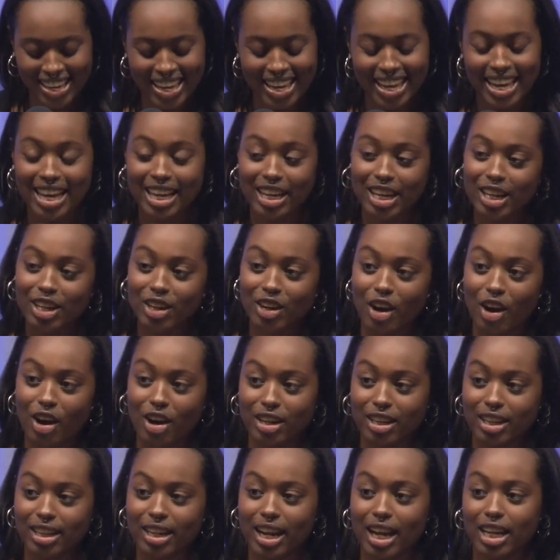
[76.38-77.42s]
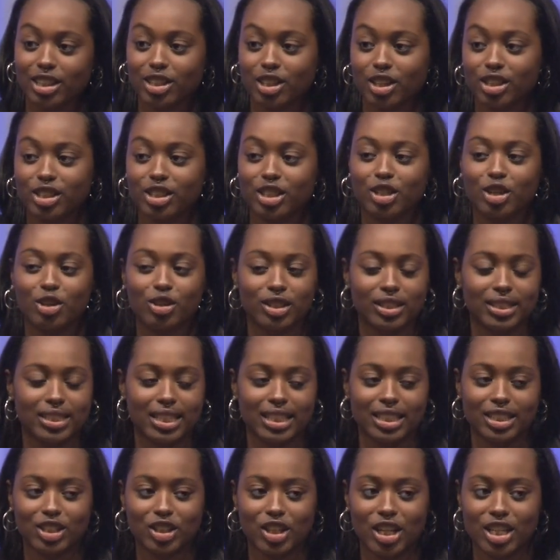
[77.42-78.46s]
In kindergarten, I started to notice
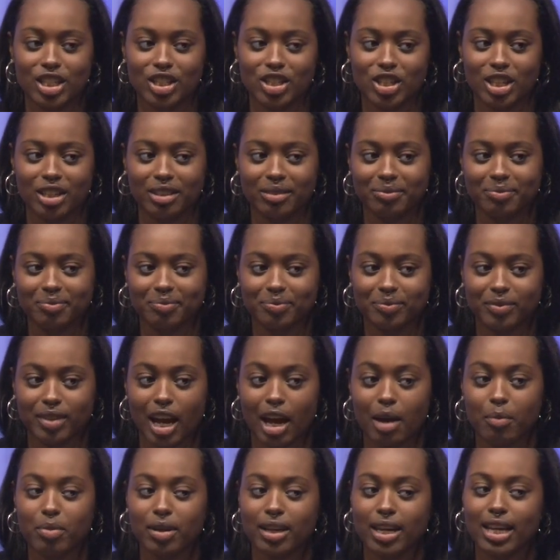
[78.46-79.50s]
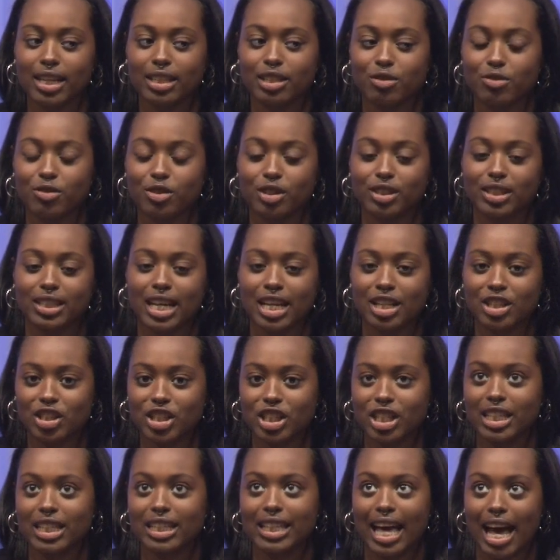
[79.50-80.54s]
things changing. I began to feel
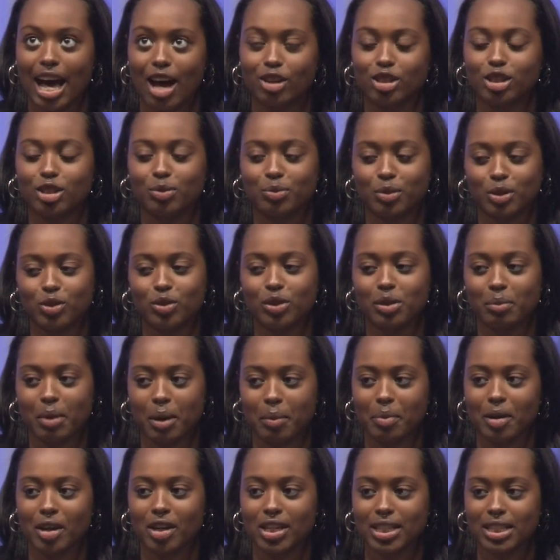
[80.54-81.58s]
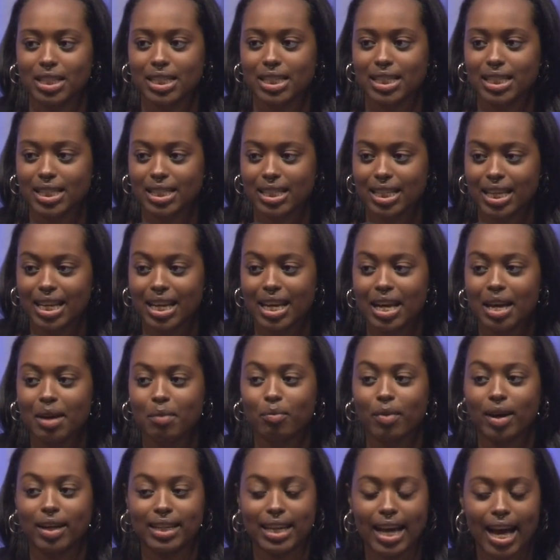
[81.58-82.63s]
tension in the house between my parents.
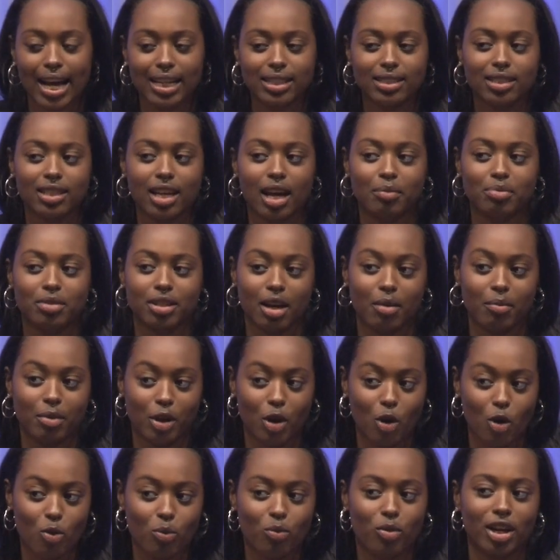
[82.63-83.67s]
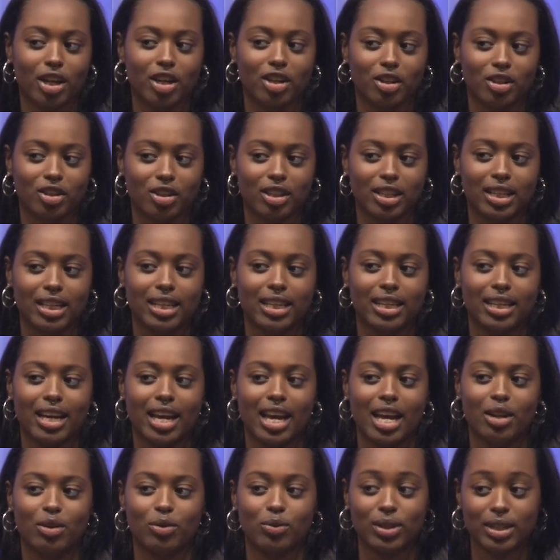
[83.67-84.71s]
My dad stopped coming home regularly
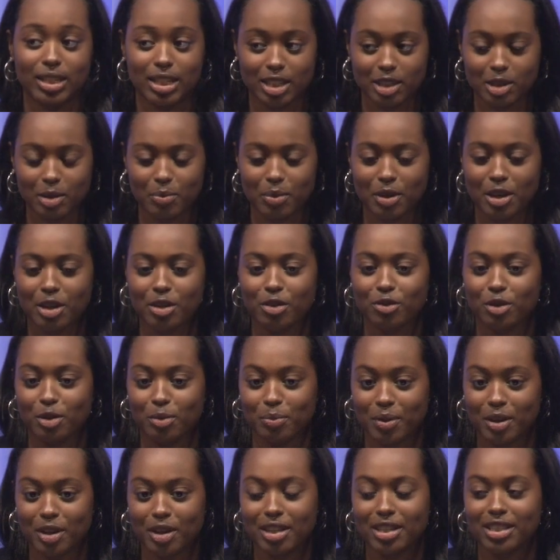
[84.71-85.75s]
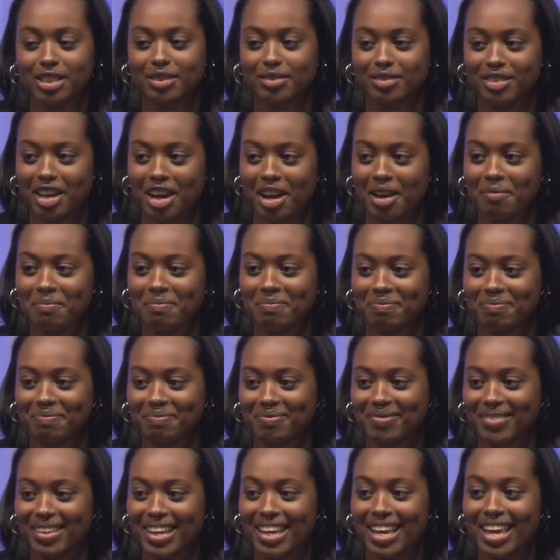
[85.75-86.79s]
and would disappear for periods of time,
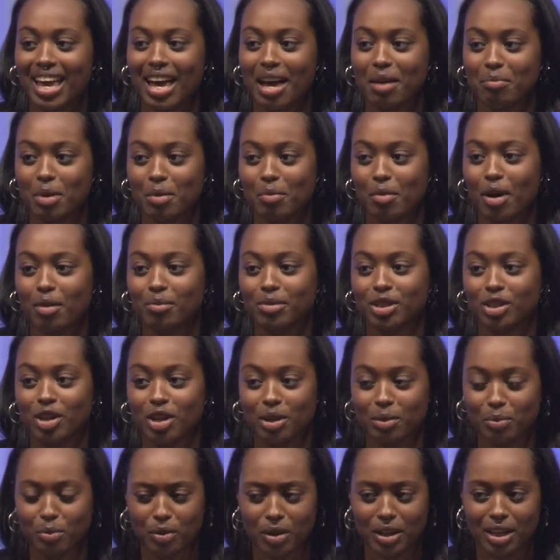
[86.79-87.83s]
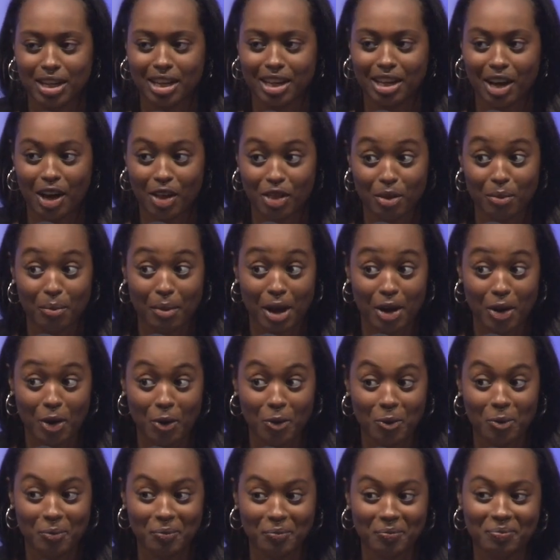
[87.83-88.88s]
and my mom started bringing other men
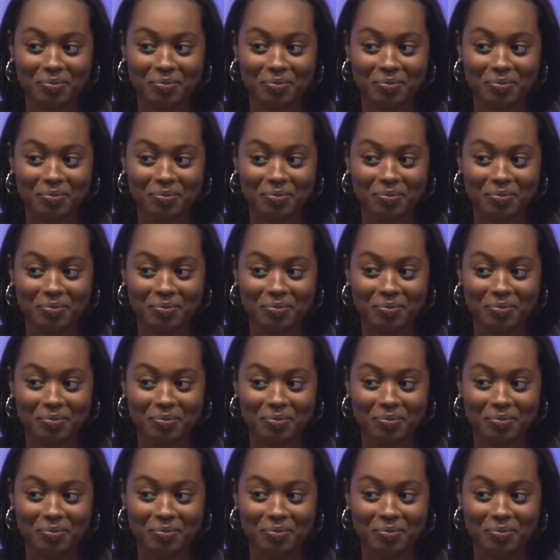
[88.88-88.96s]
home.